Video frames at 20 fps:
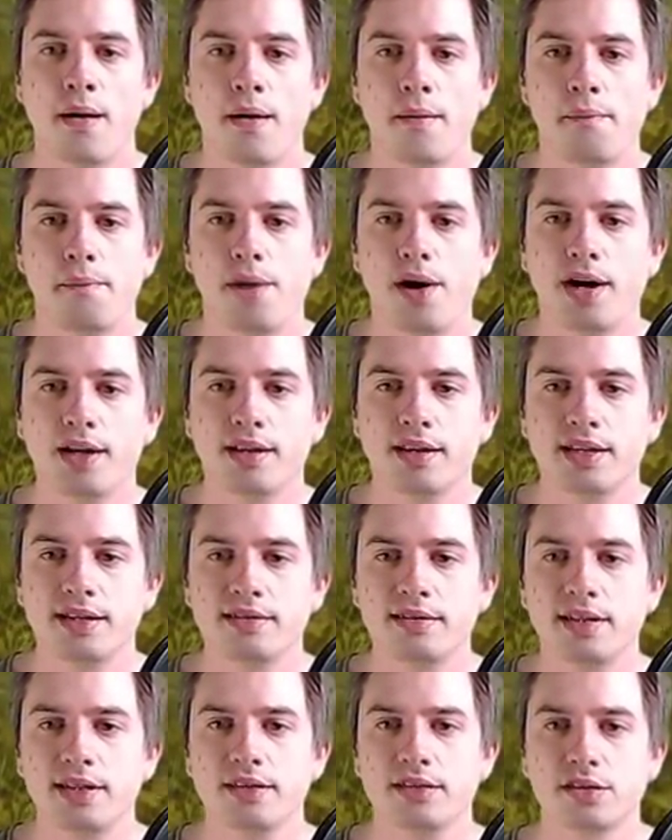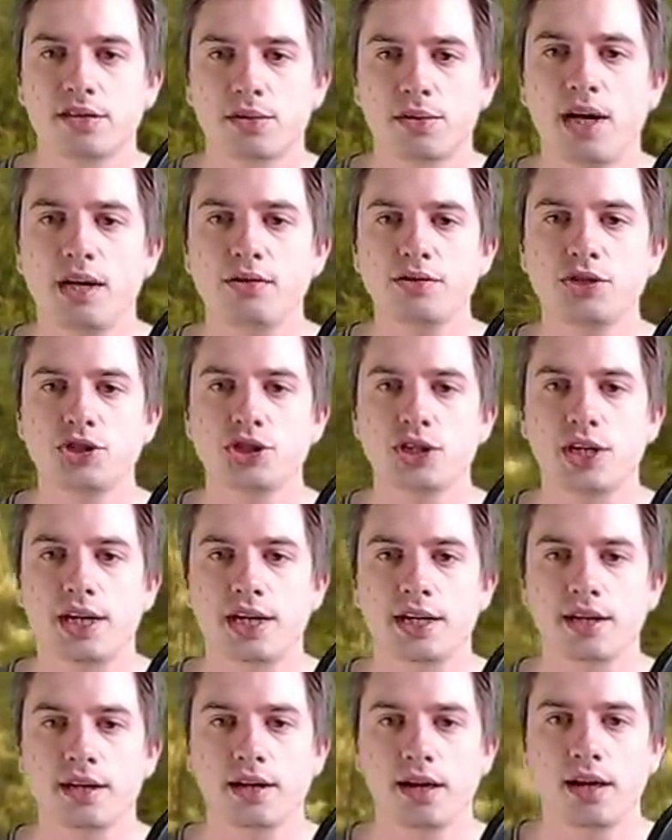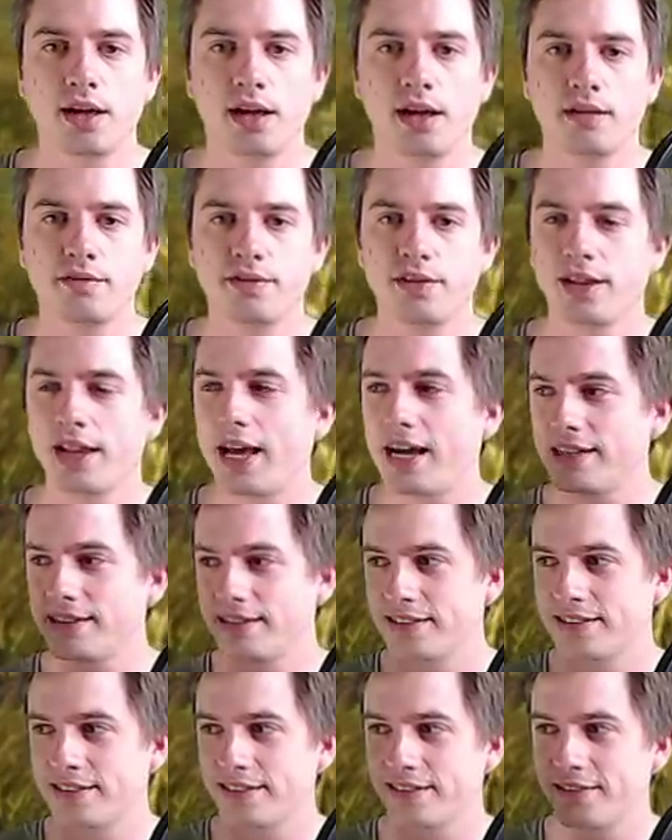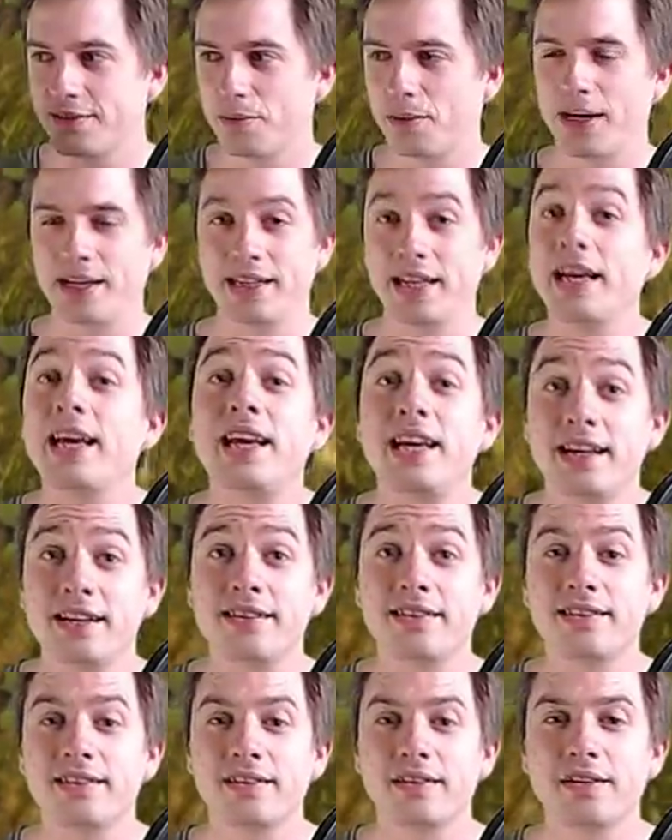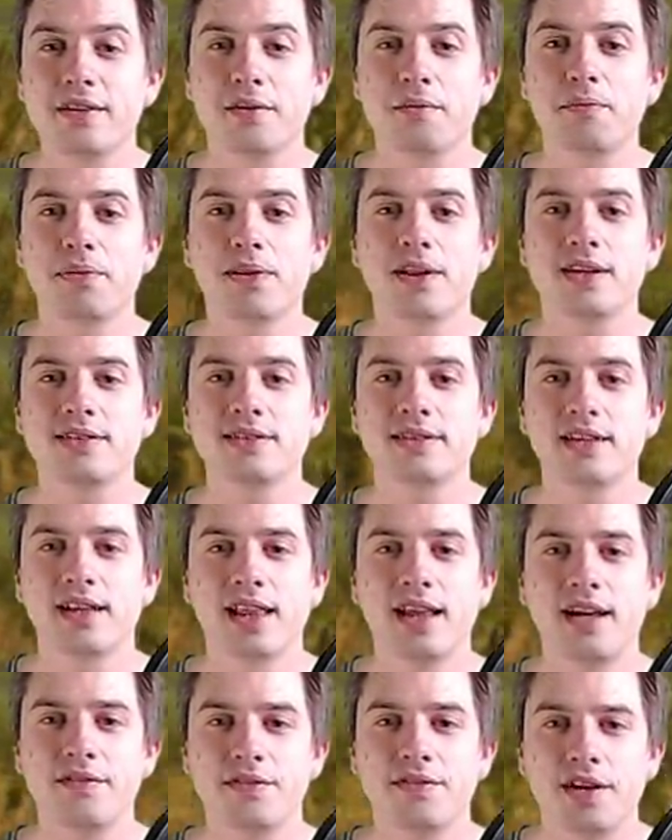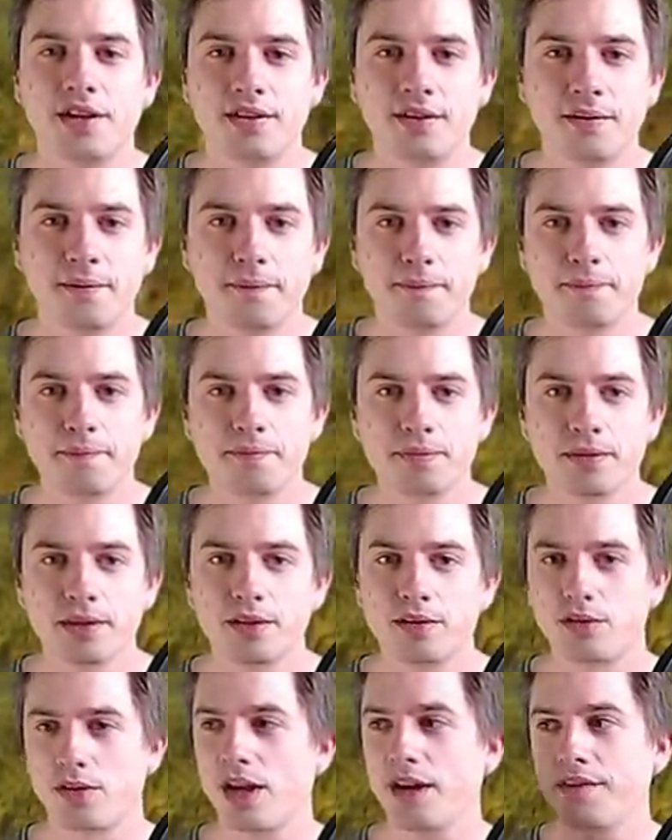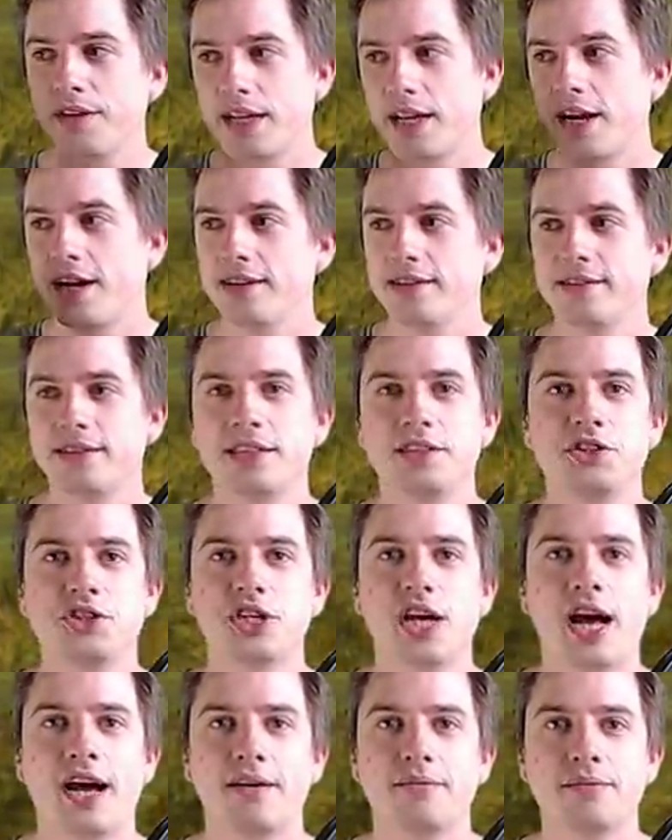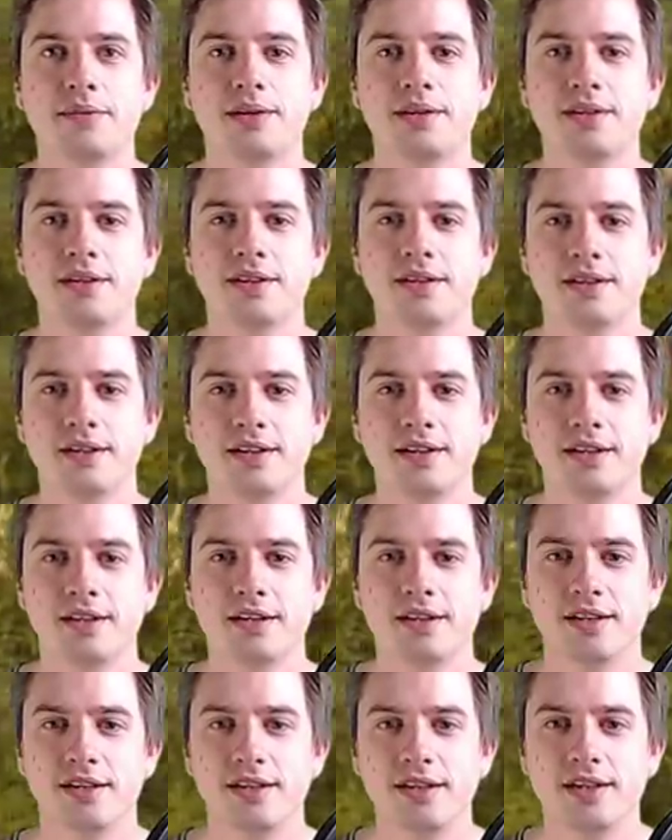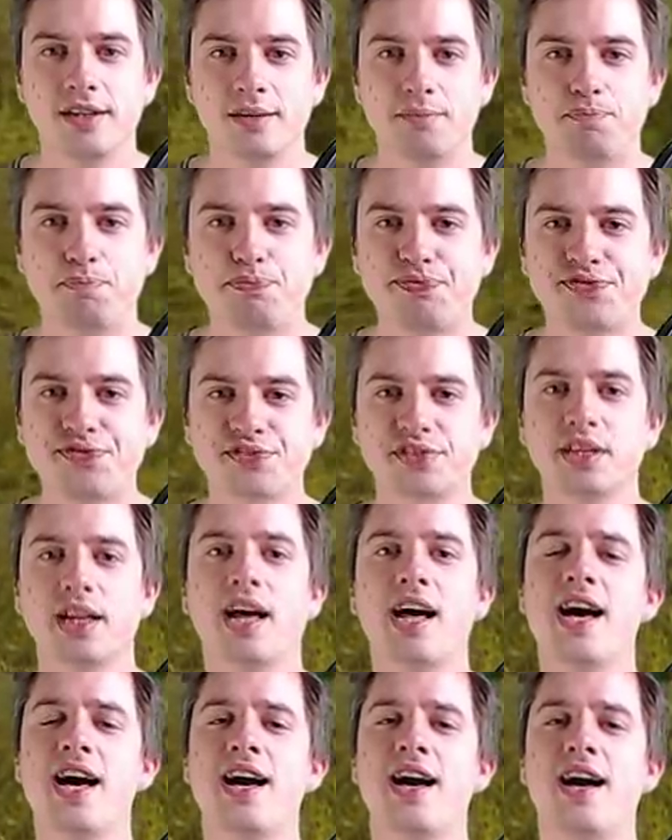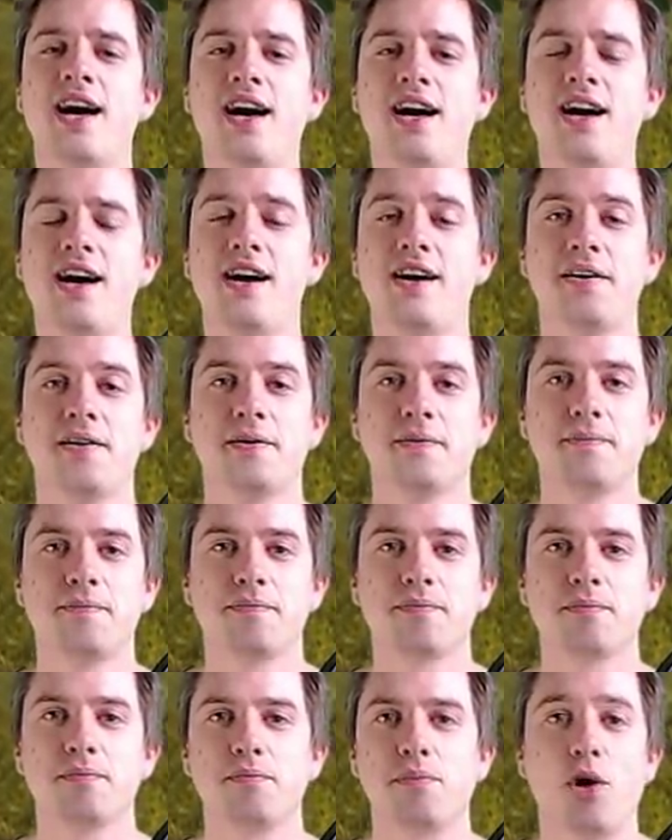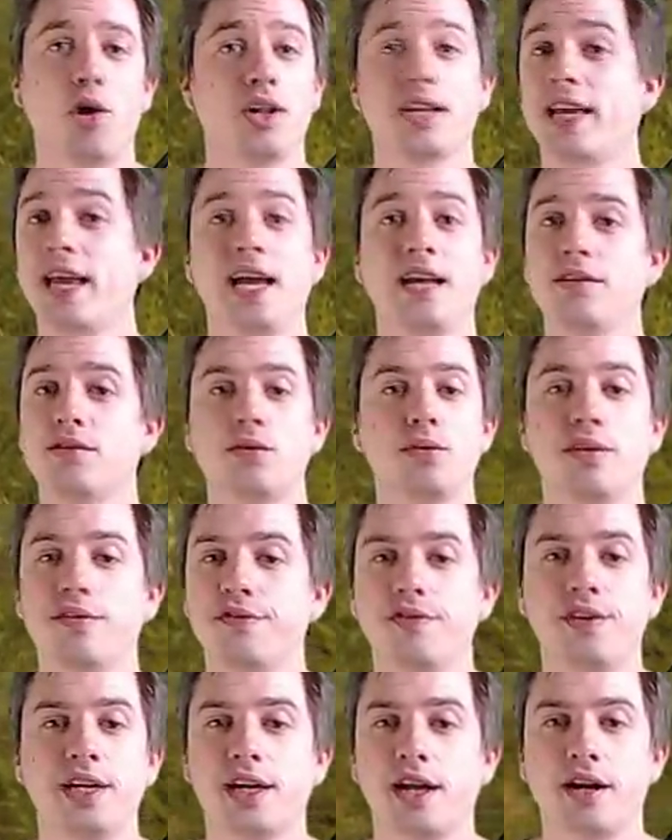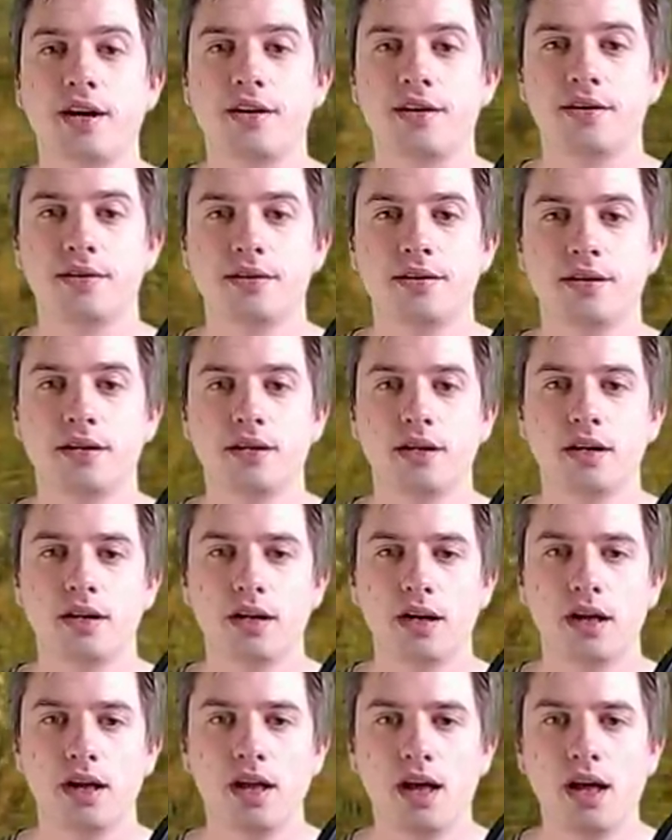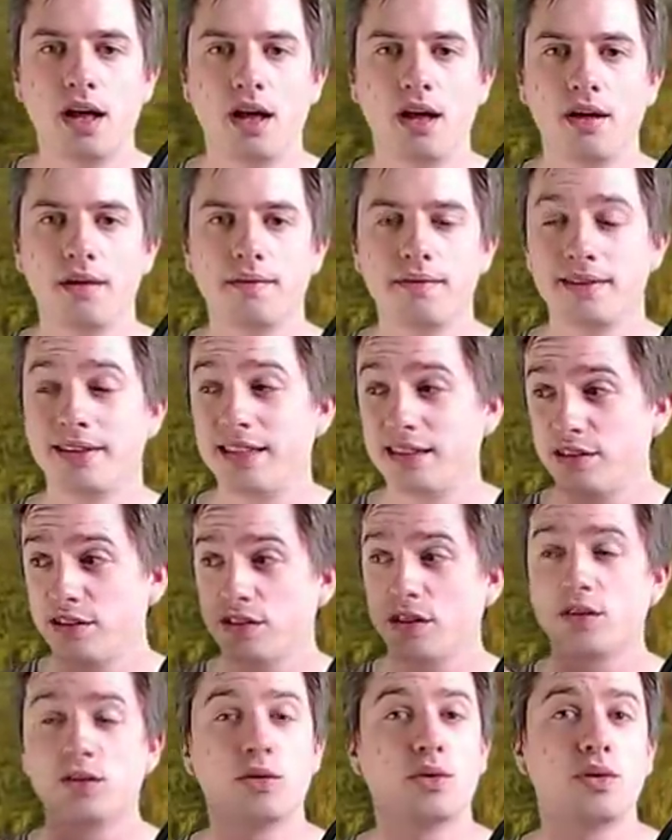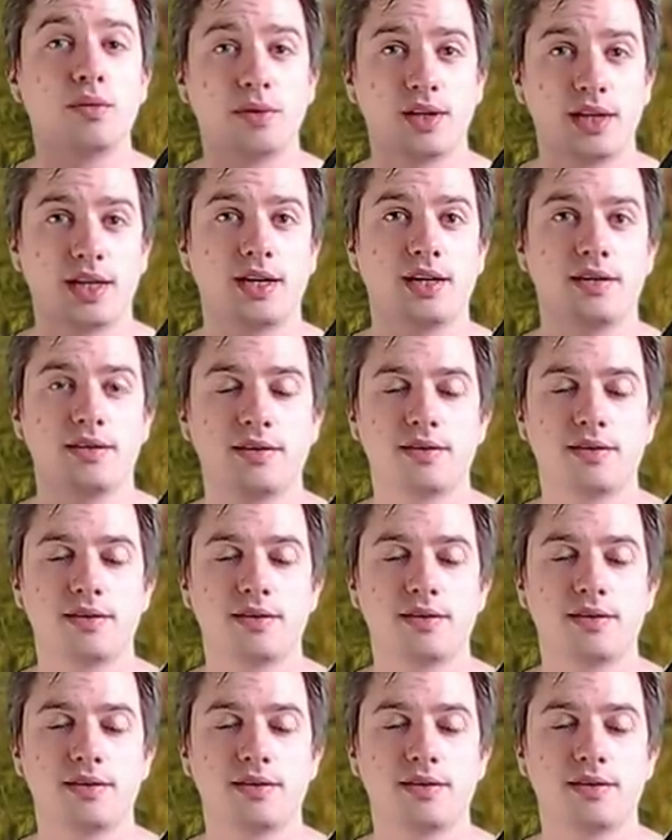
But let's say he's crouching and the last one hits, you're plus eleven. So you have a guaranteed jab. Uh, pfft, uh, Paul can't do a thing here. Uh, this is on normal hit.